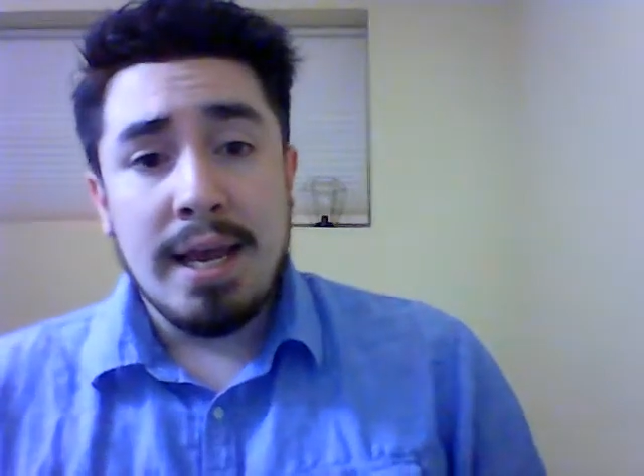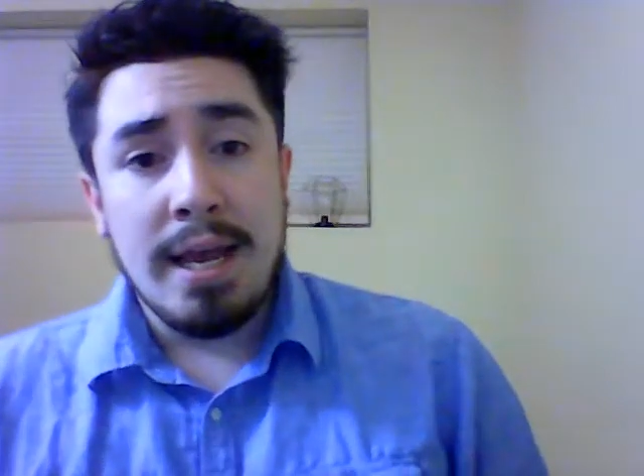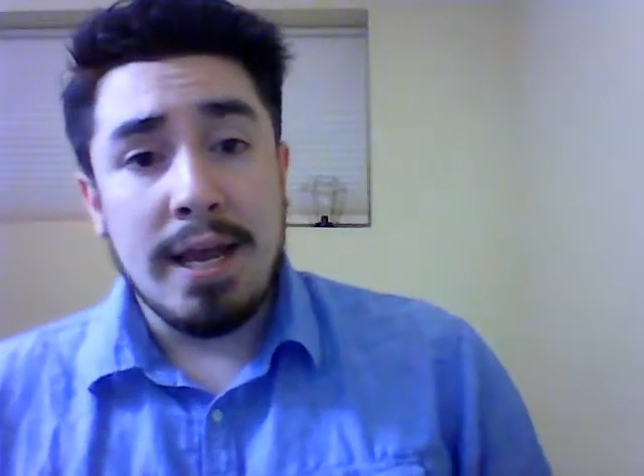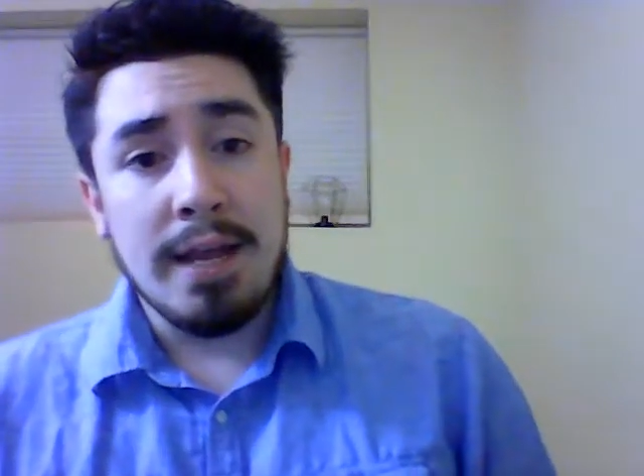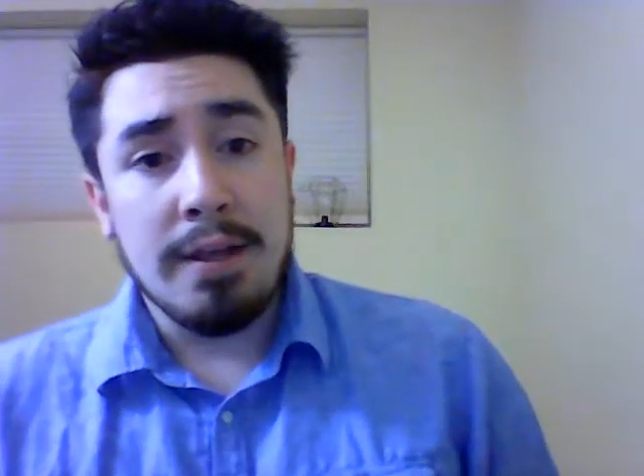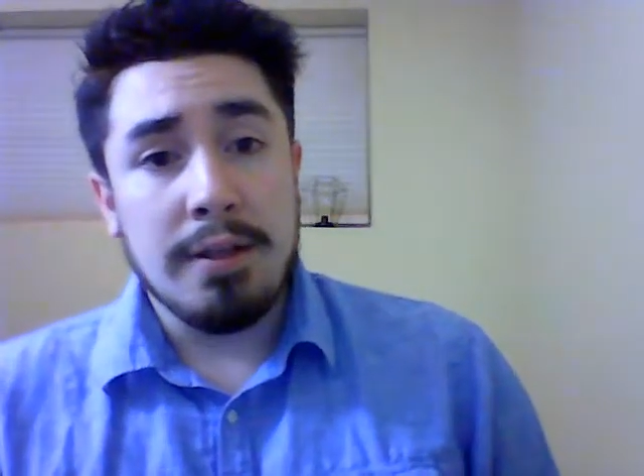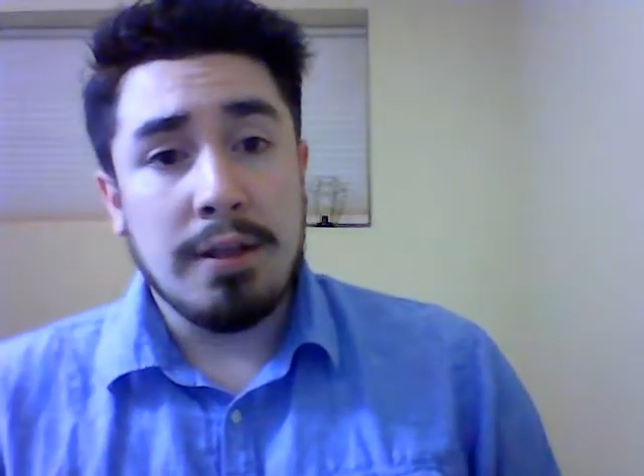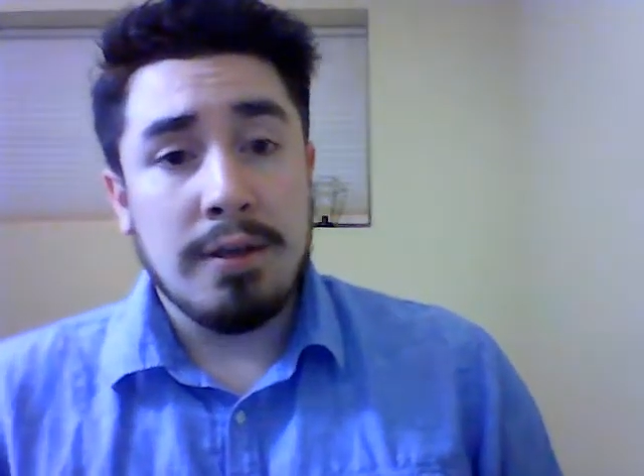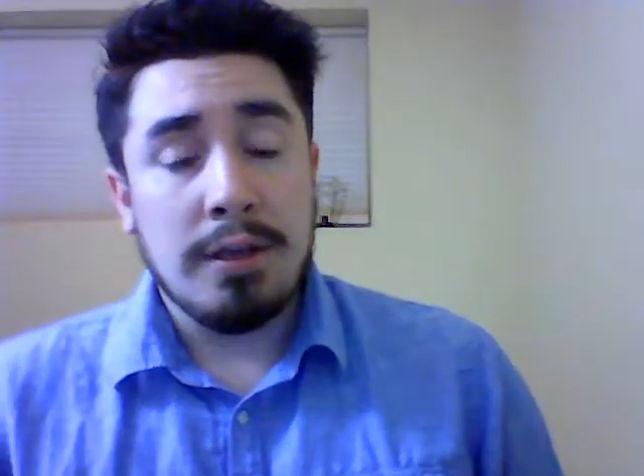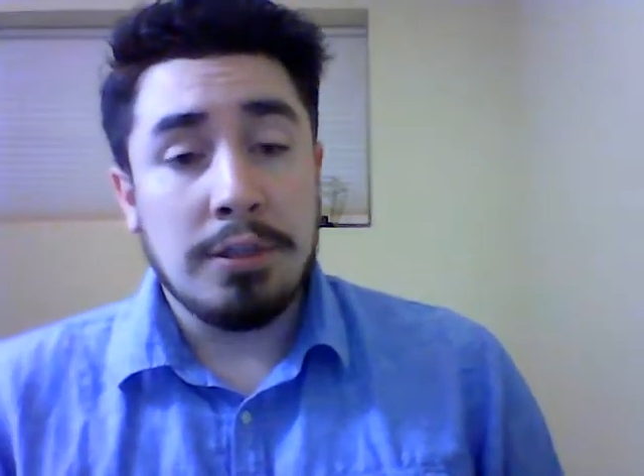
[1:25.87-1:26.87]
and
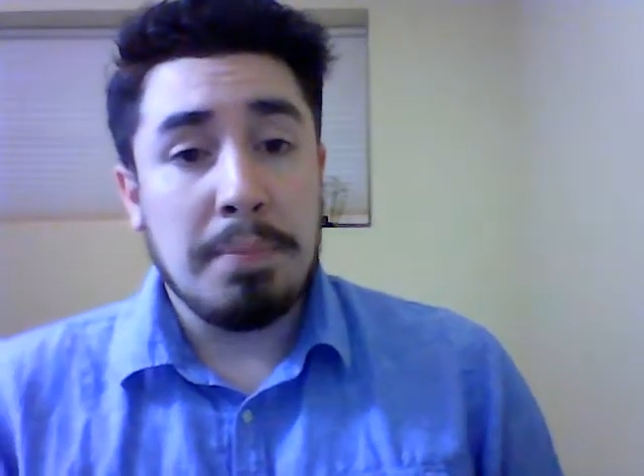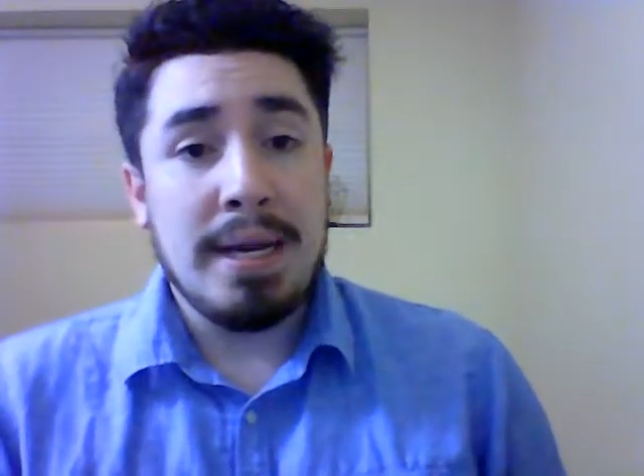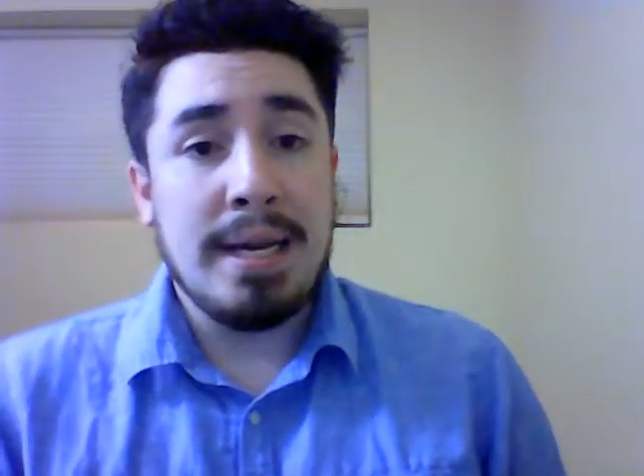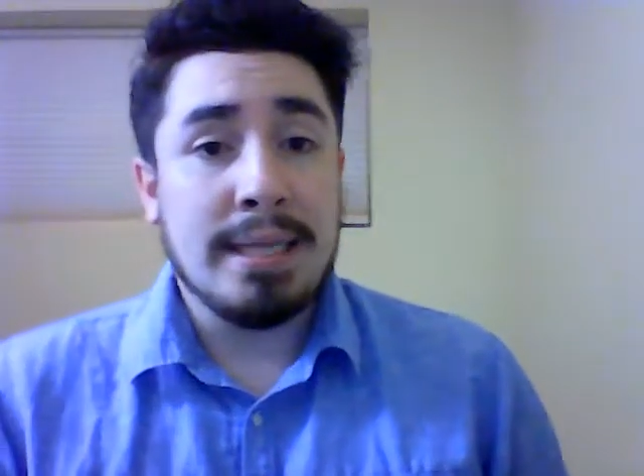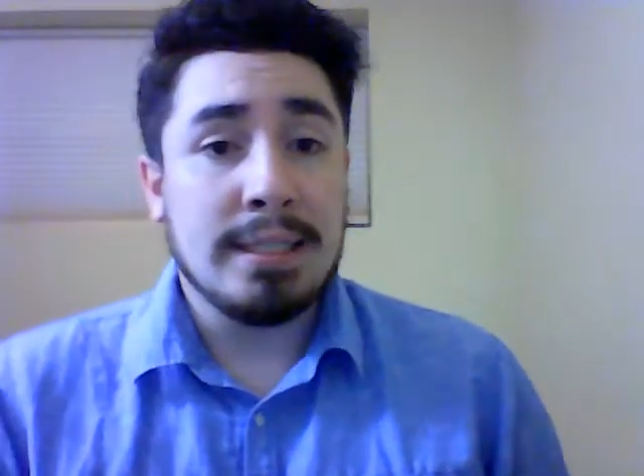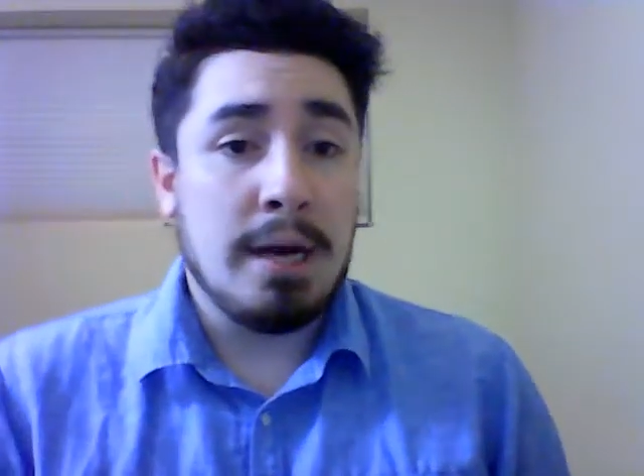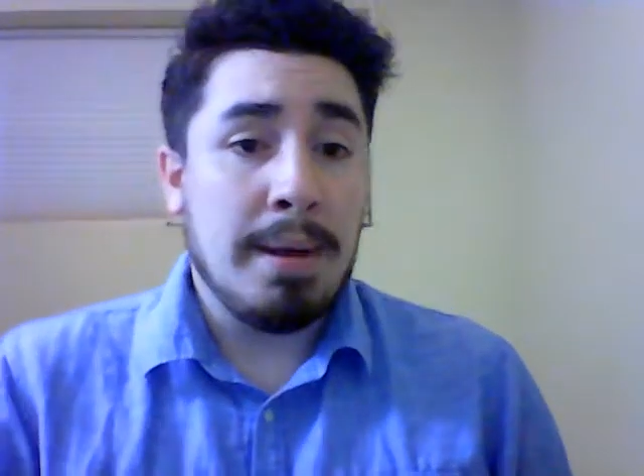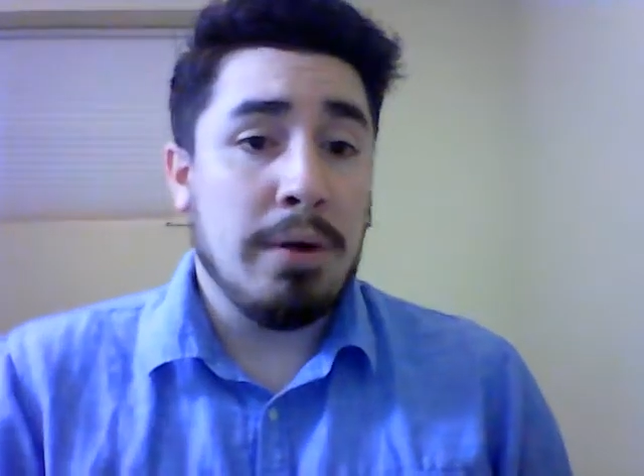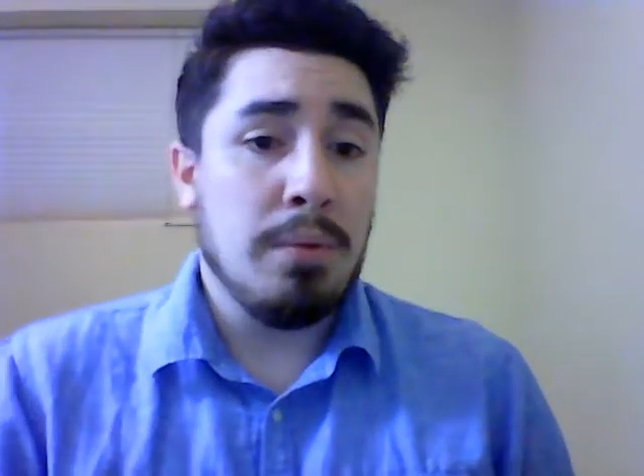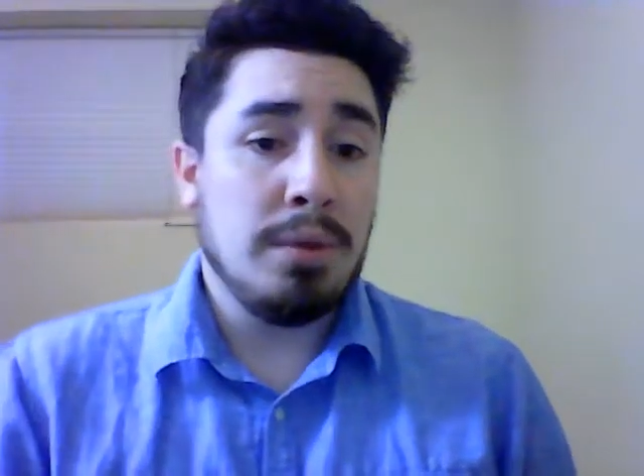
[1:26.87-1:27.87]
Japan has come
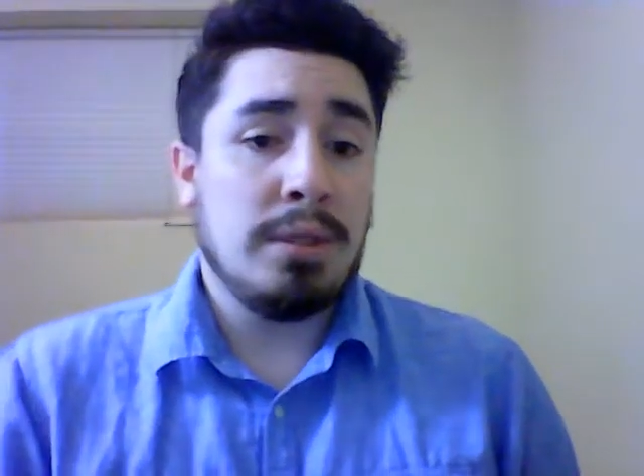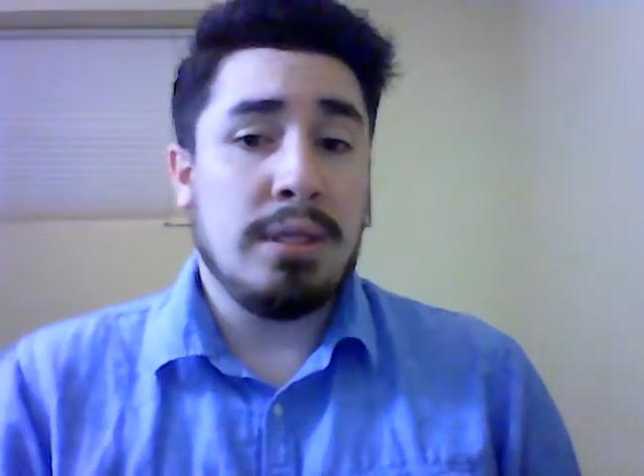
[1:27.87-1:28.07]
out with